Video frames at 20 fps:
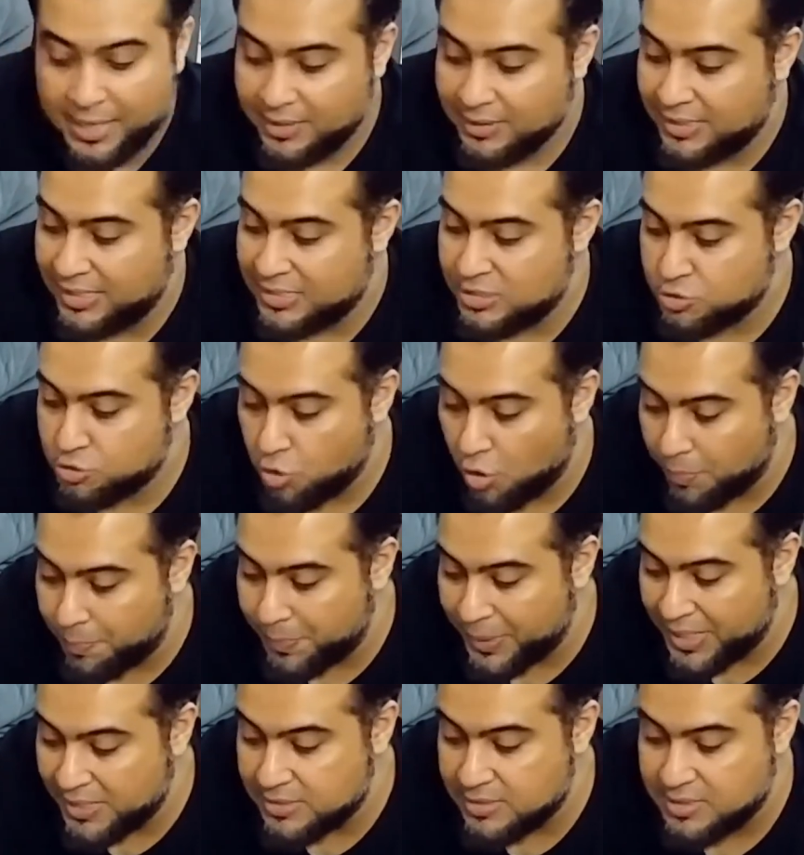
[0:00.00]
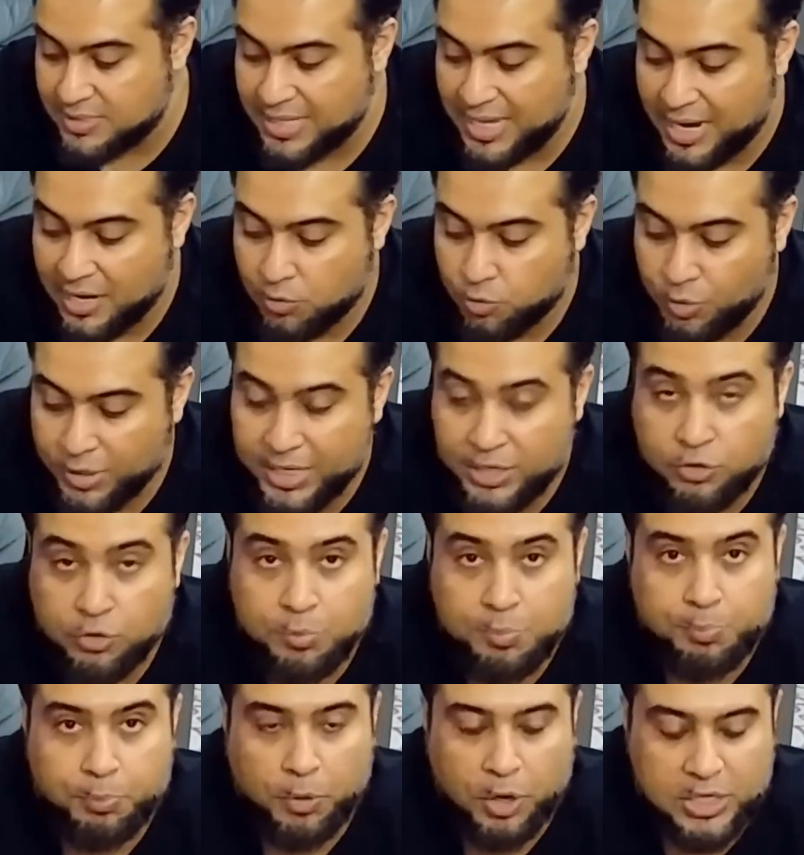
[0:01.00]
The scorpions, they are going to
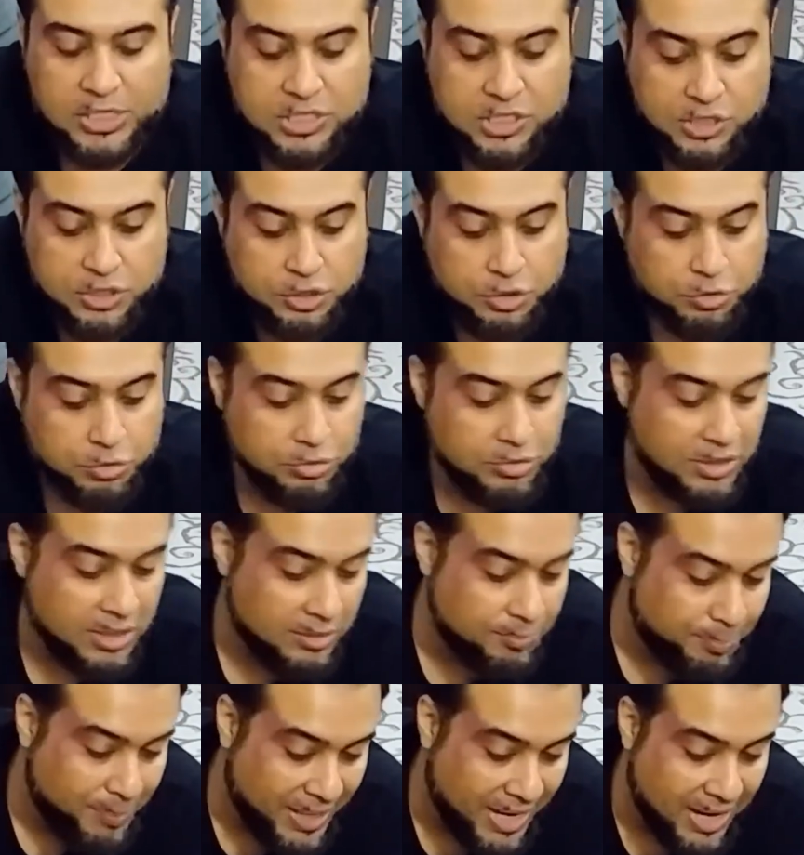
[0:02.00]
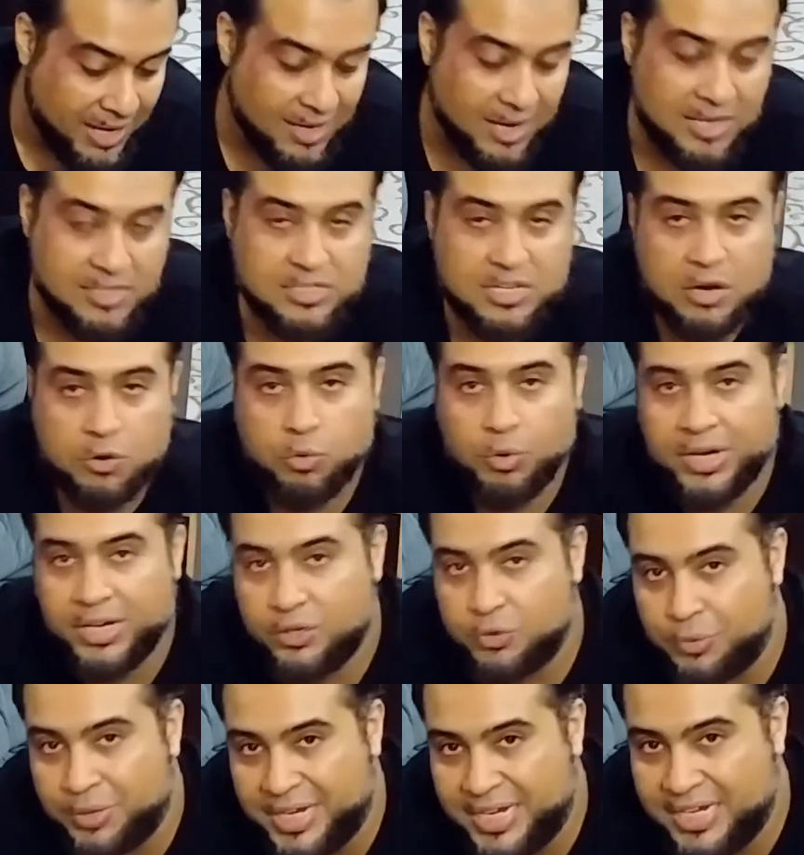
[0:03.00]
poison you. The piranhas are going
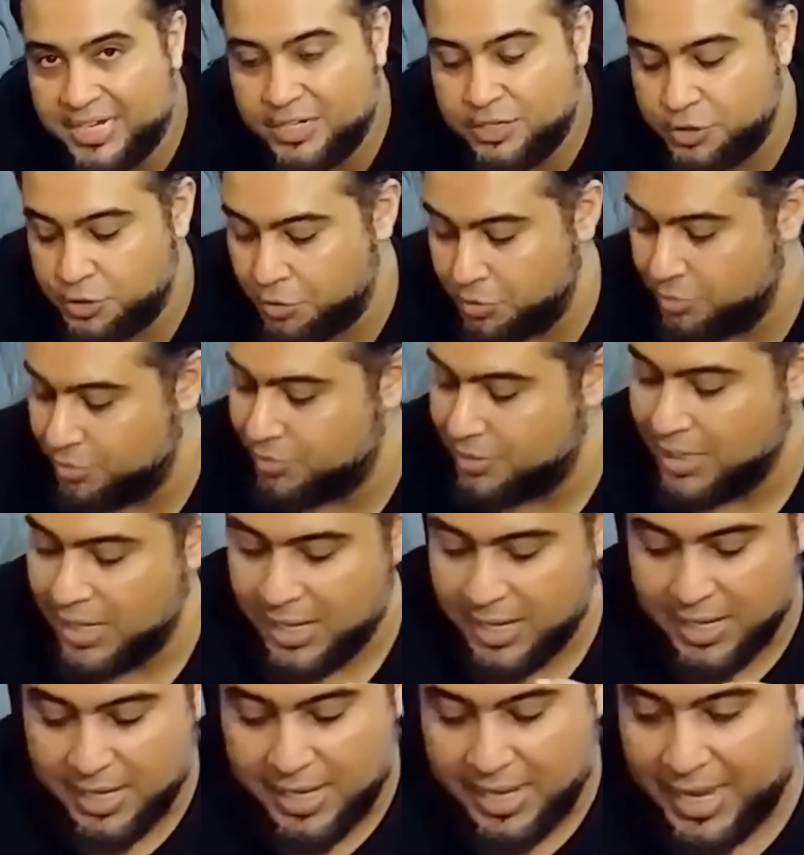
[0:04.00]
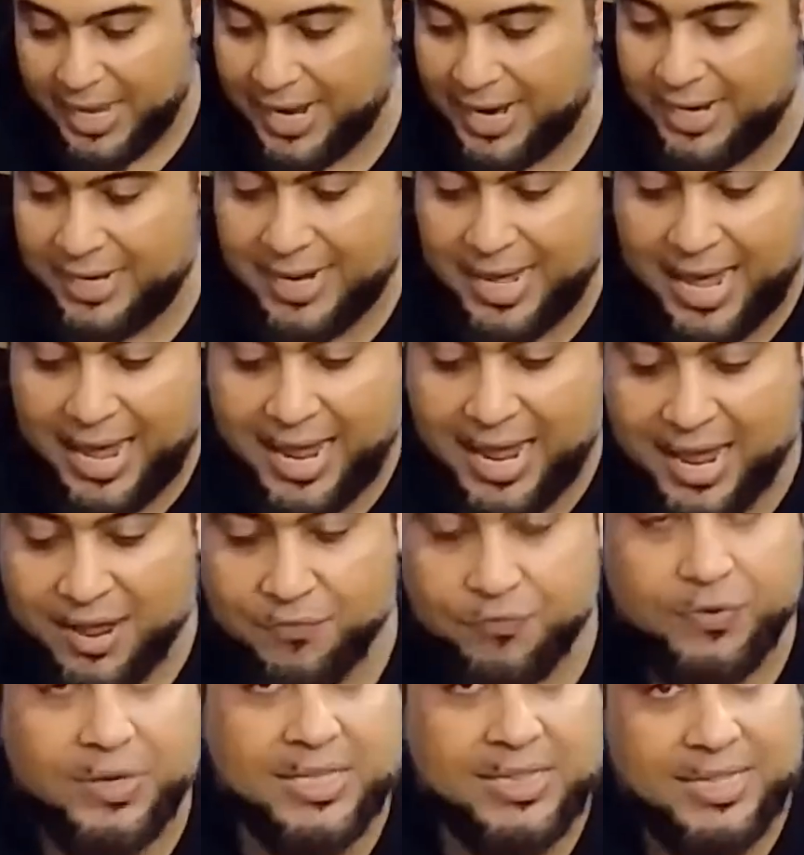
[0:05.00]
to eat you, and
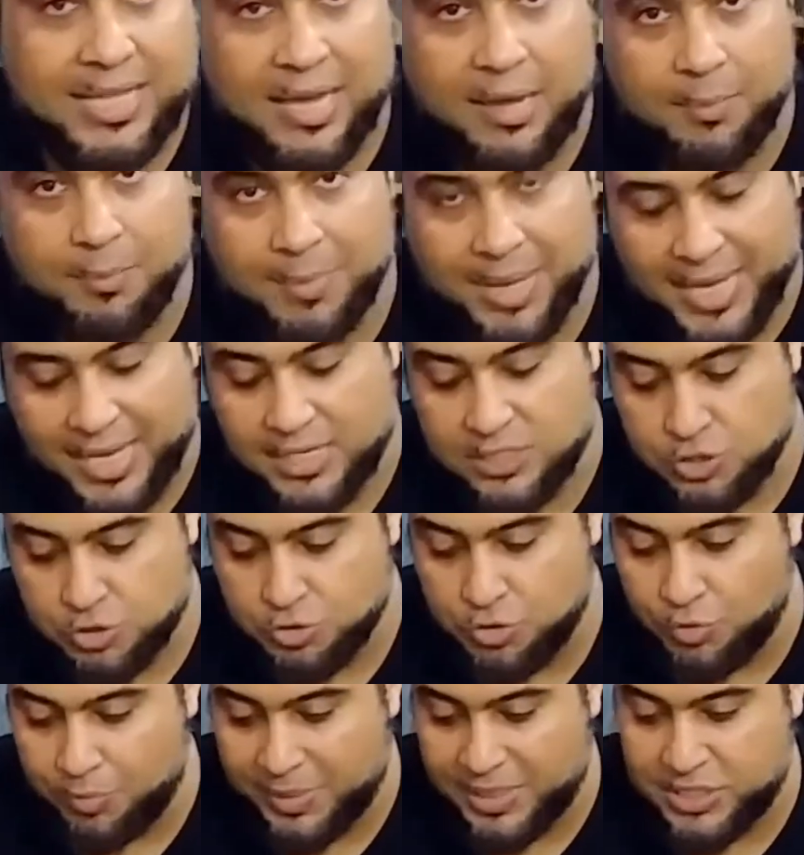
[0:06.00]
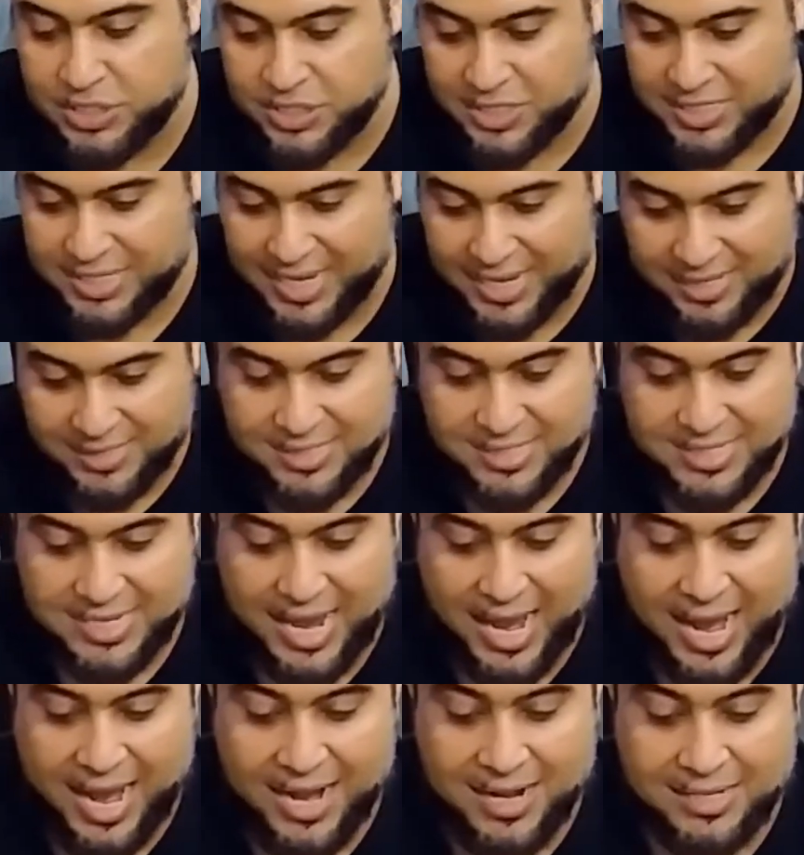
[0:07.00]
everything makes so much sense,
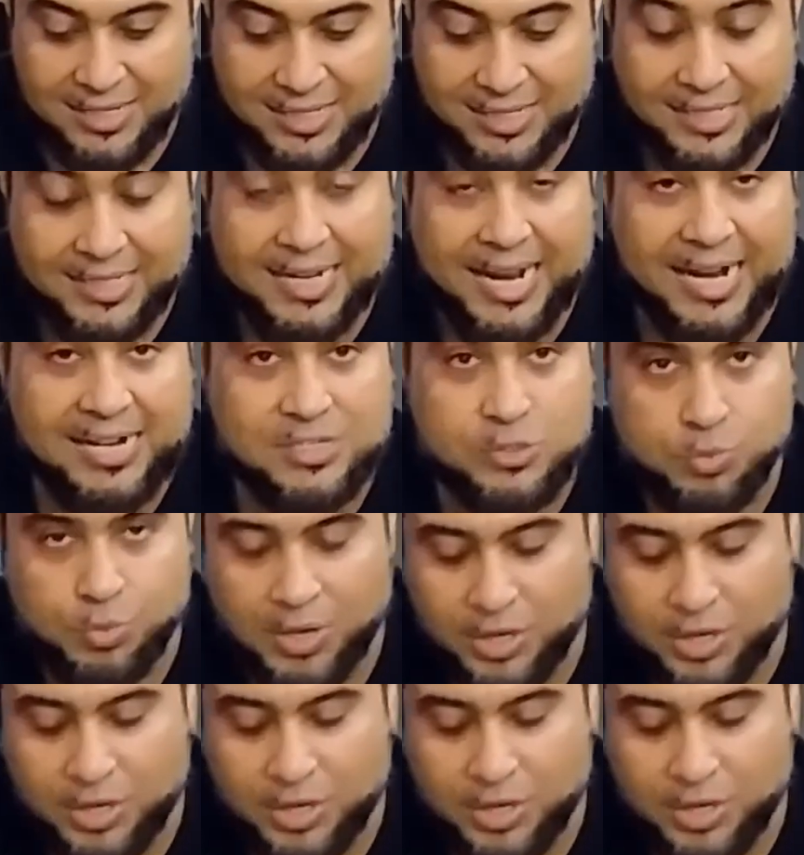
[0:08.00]
and that's one